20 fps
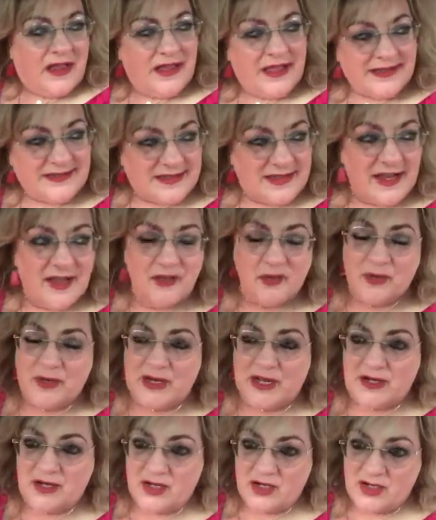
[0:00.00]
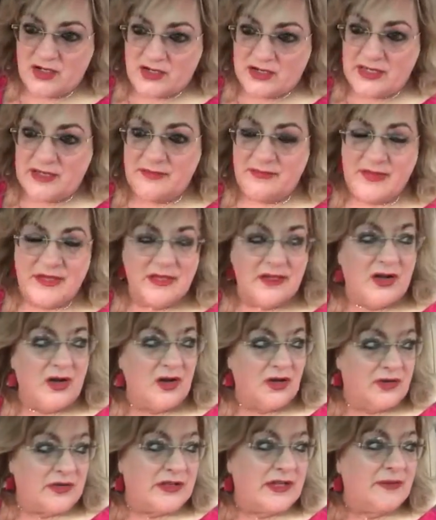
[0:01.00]
That's another one I'd heard can be
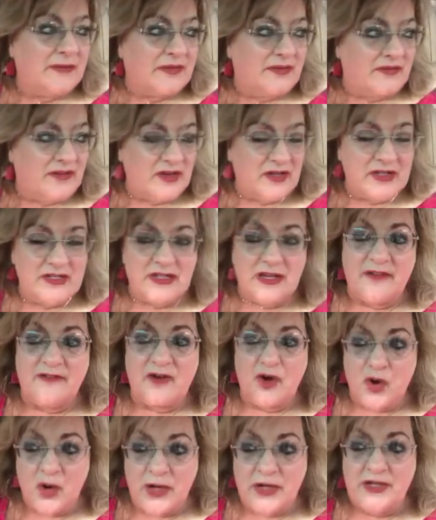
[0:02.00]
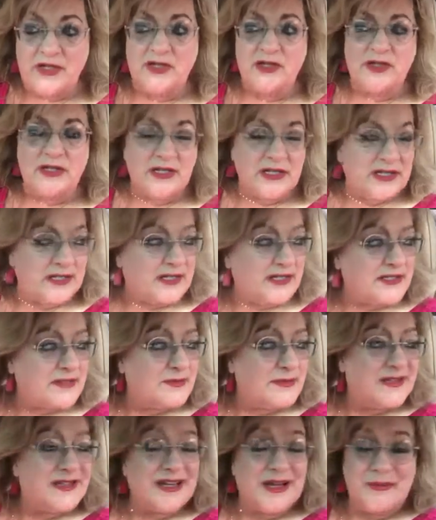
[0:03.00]
very tough on your kidneys,
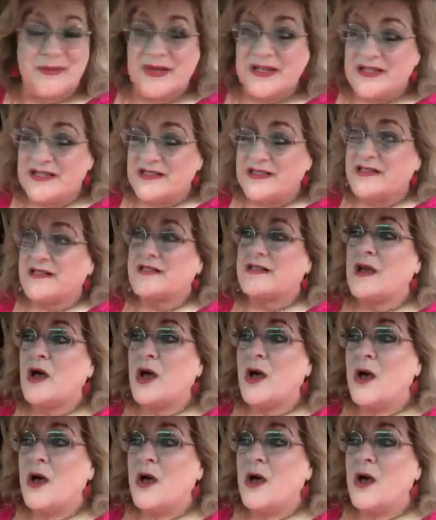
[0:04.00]
but diabetes is